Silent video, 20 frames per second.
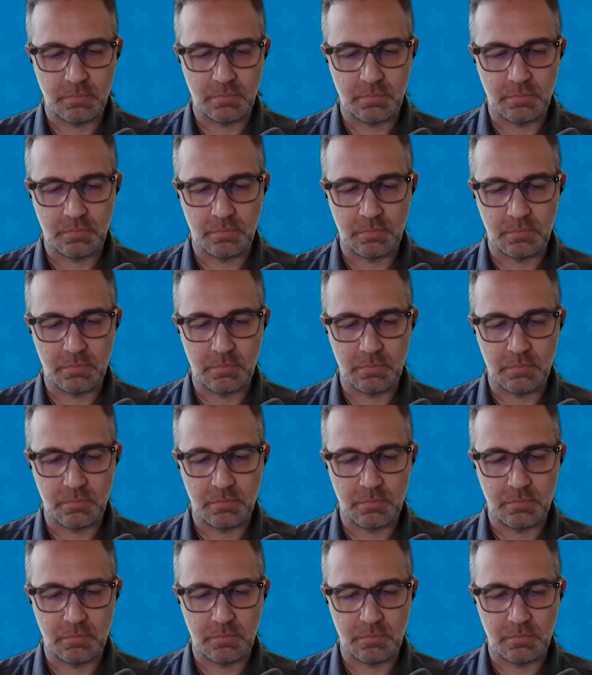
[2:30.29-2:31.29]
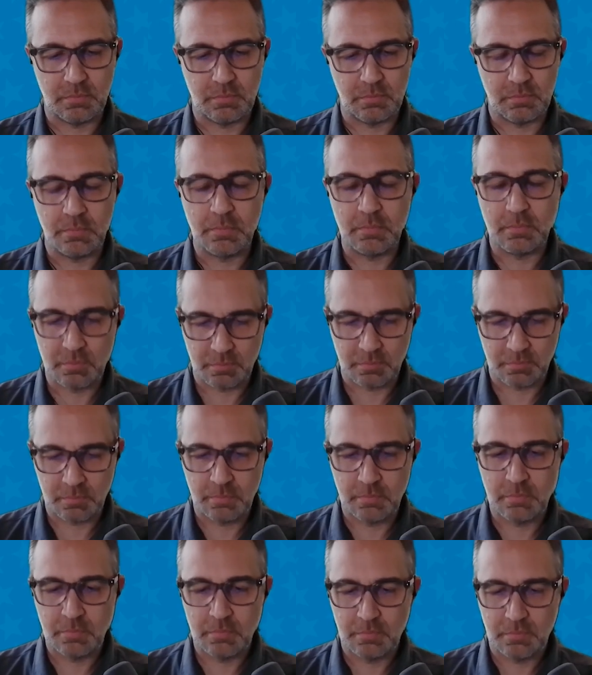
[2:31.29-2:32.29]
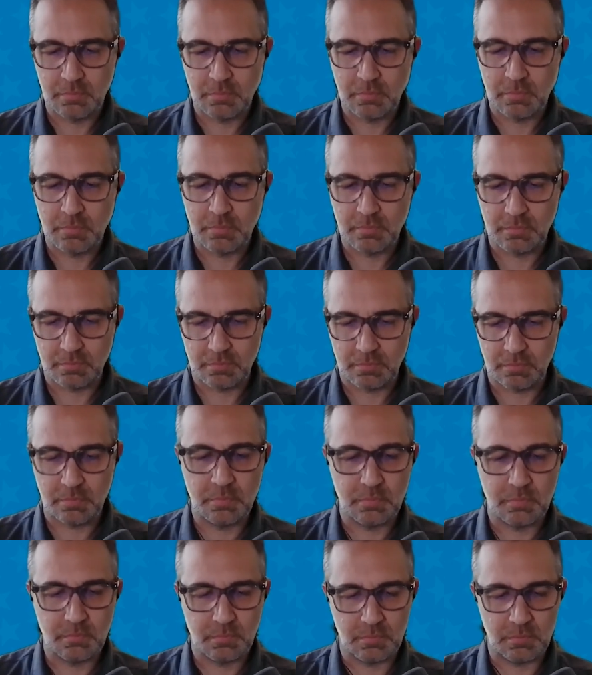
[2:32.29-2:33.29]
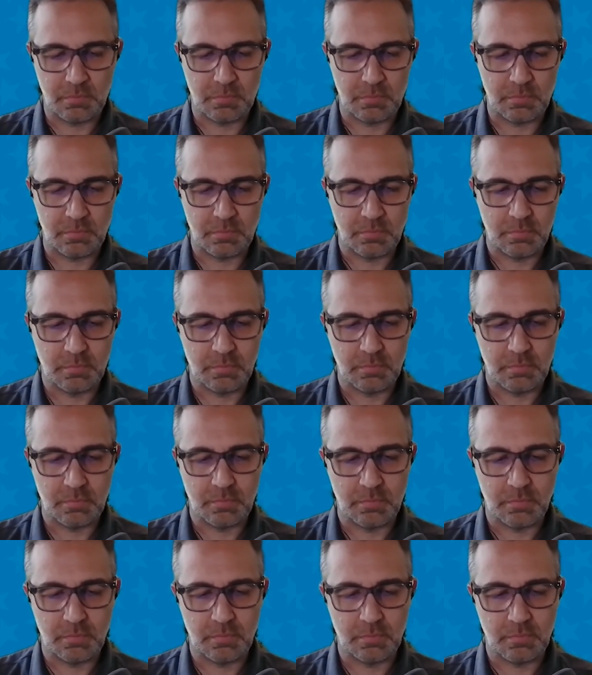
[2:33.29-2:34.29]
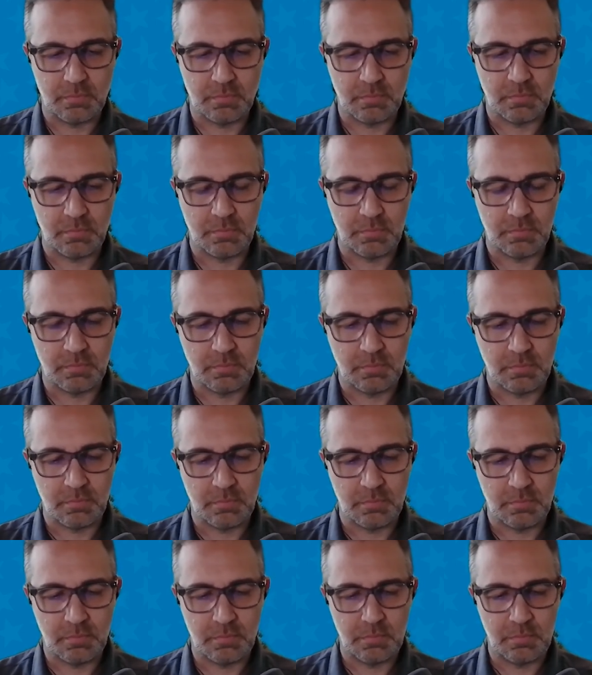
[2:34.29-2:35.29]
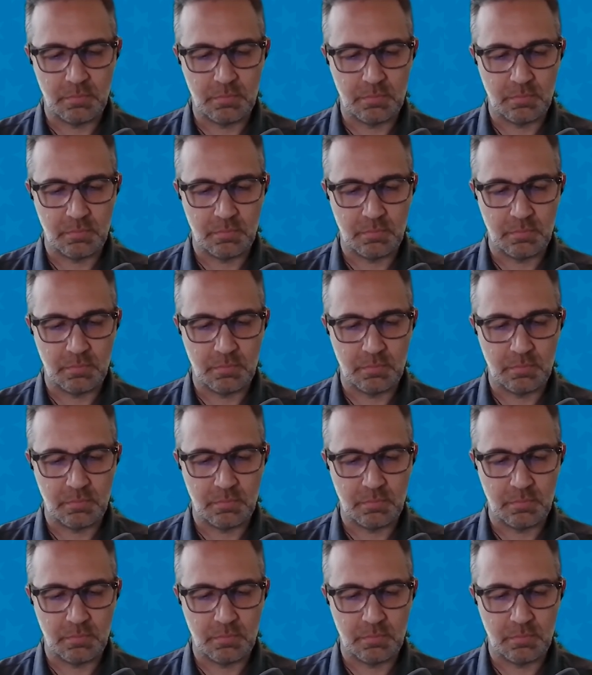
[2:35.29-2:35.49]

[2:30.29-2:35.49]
[no speech]